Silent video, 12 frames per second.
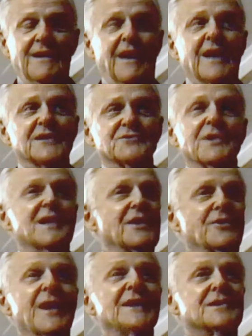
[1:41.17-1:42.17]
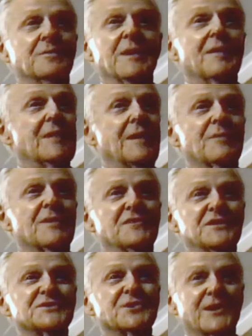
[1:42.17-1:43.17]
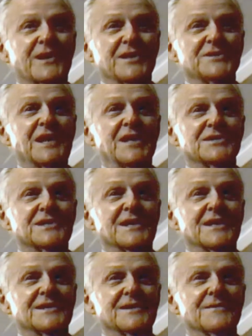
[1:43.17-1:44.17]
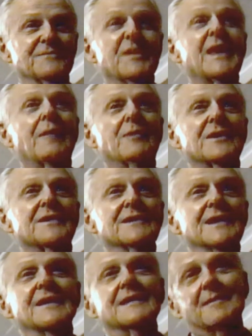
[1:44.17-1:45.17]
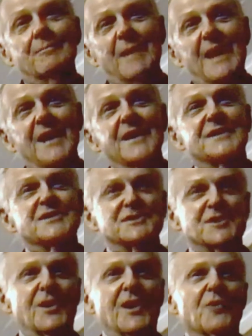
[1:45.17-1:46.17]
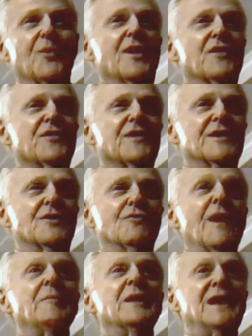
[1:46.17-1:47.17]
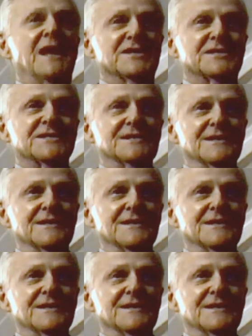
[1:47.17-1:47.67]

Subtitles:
And it's really great to be a member of this organization and to be able to meet and to talk with and to reminisce